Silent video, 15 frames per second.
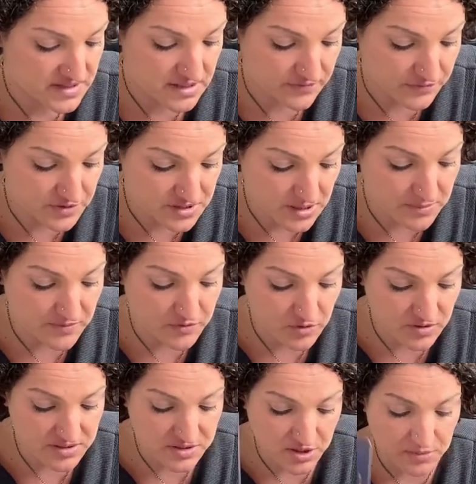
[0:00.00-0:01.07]
for some of you,
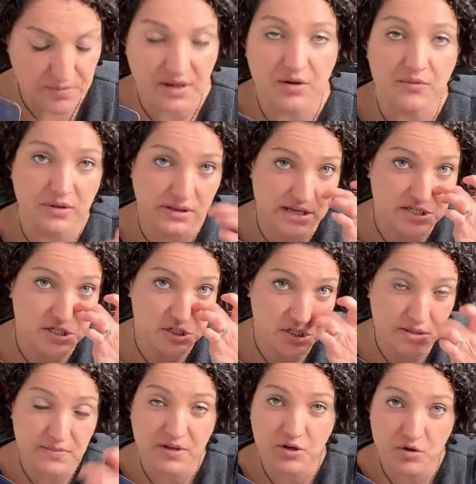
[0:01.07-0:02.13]
this could be a
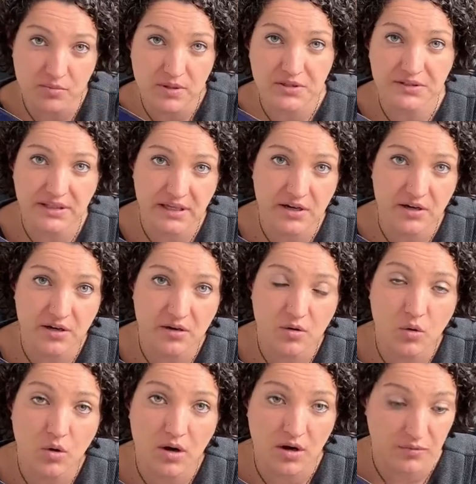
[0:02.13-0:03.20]
relationship that you're building here,
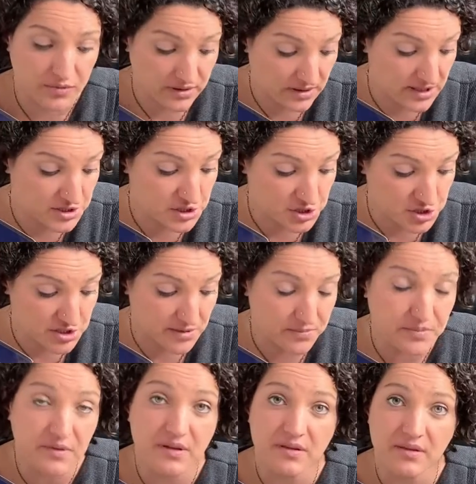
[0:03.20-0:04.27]
or a relationship
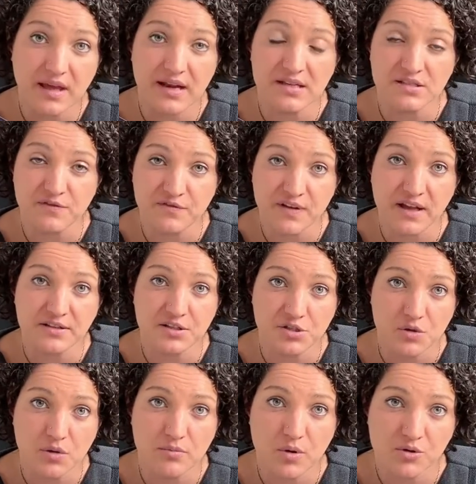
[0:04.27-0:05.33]
that has affected
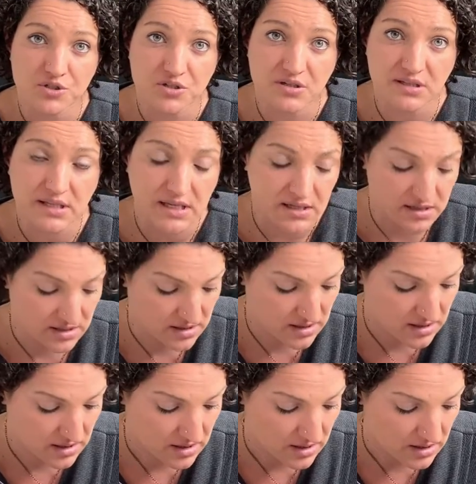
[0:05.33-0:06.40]
you emotionally,
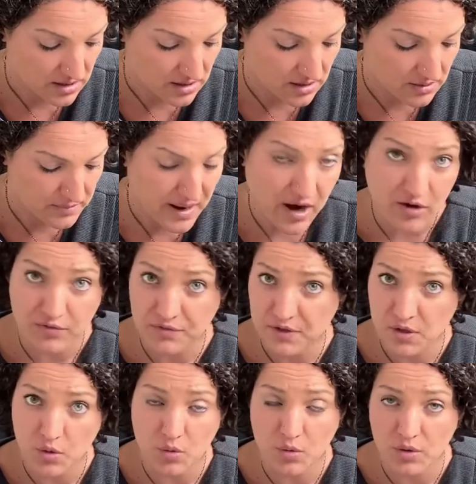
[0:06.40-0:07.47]
powerfully
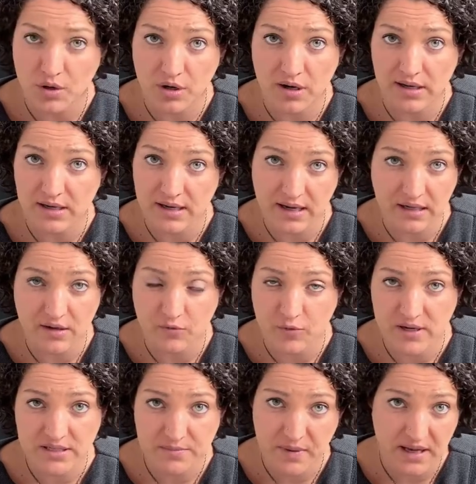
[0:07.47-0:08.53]
or in a negative way,
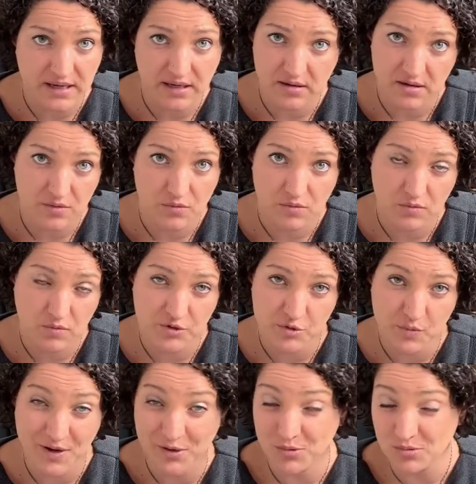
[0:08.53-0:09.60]
depending on which
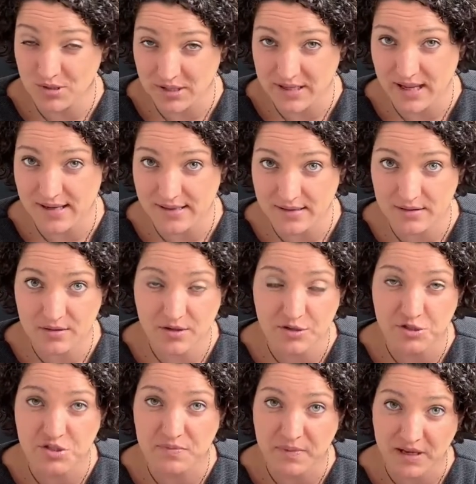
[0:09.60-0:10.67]
way you look at it. It could
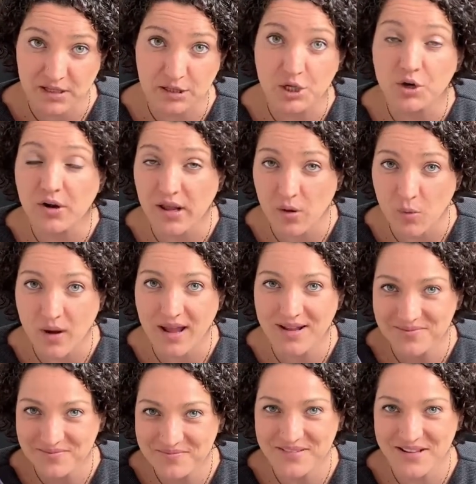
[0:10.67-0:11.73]
just be a learning way.
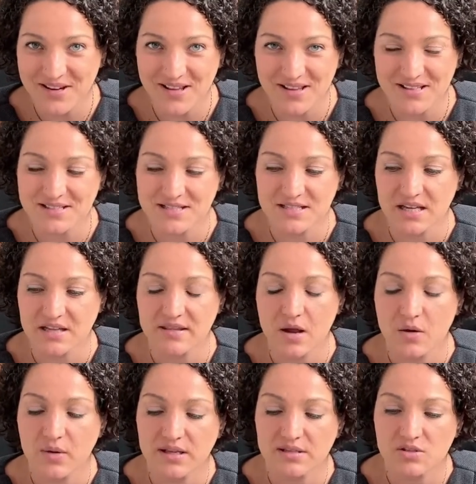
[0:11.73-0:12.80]
You know, I like to say it
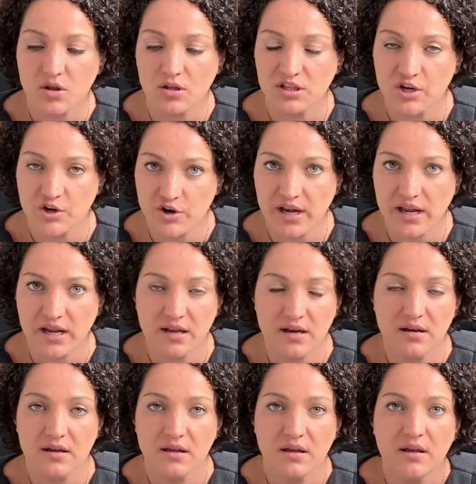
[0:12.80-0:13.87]
that way. It's all learning and